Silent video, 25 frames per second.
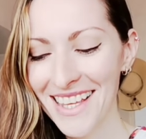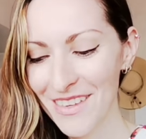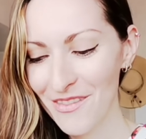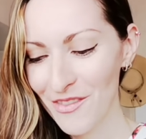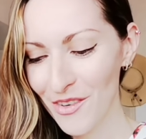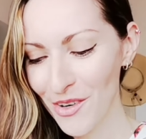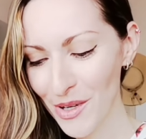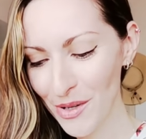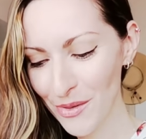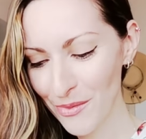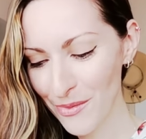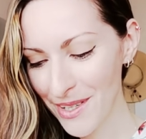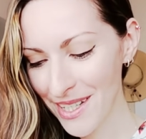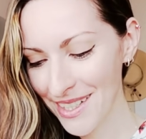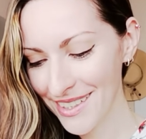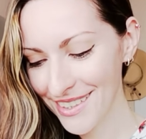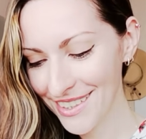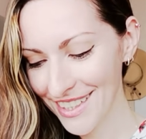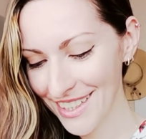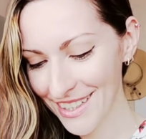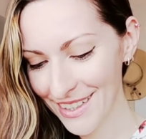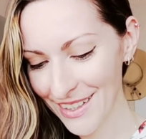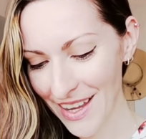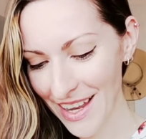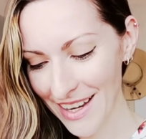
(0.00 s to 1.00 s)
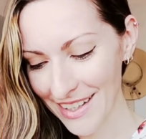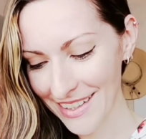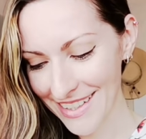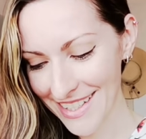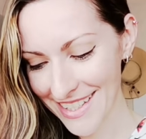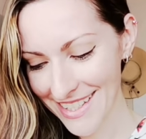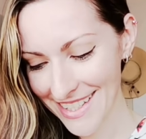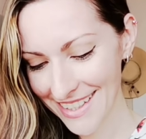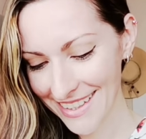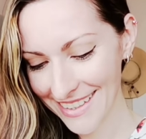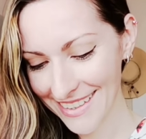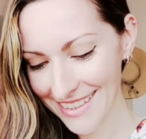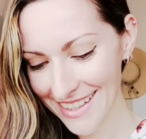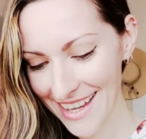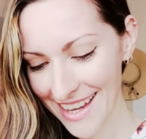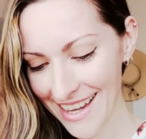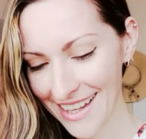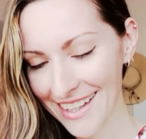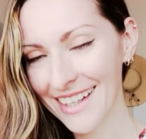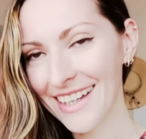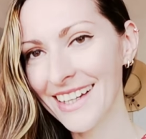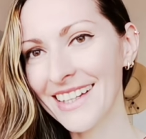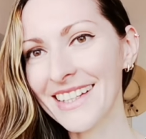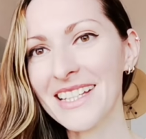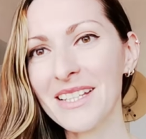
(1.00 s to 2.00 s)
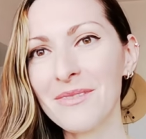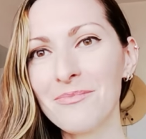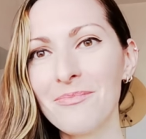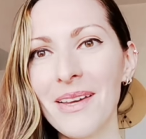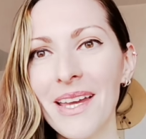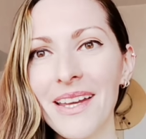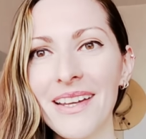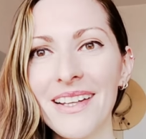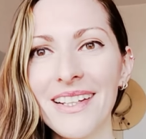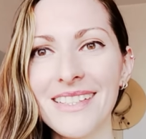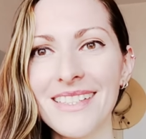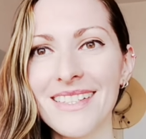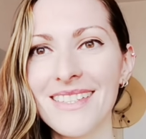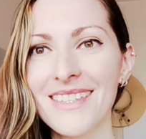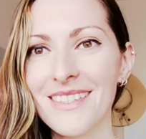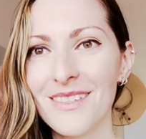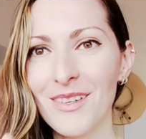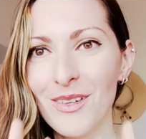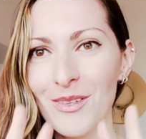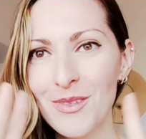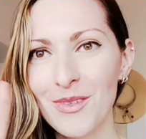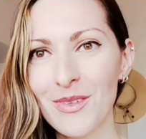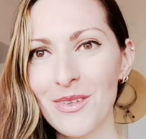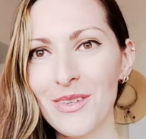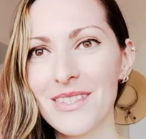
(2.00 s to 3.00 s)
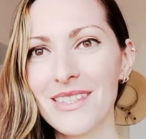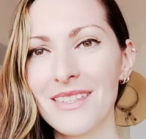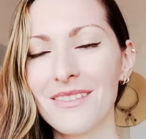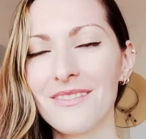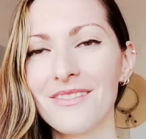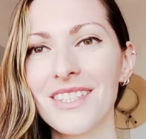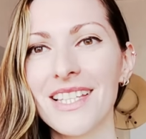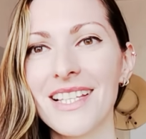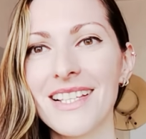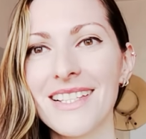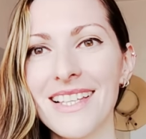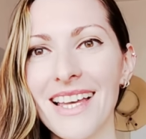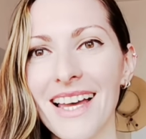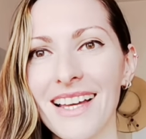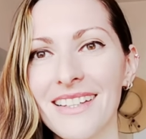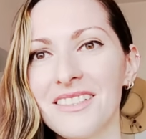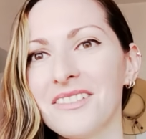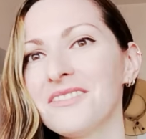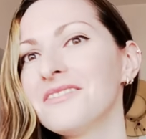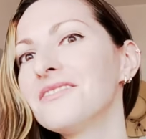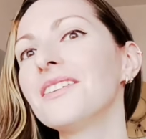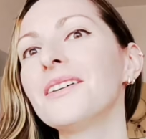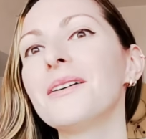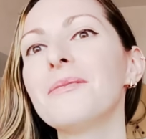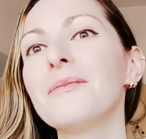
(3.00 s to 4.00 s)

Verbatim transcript: For a weird analogy, yeah, honey bears, all sorts of these kind of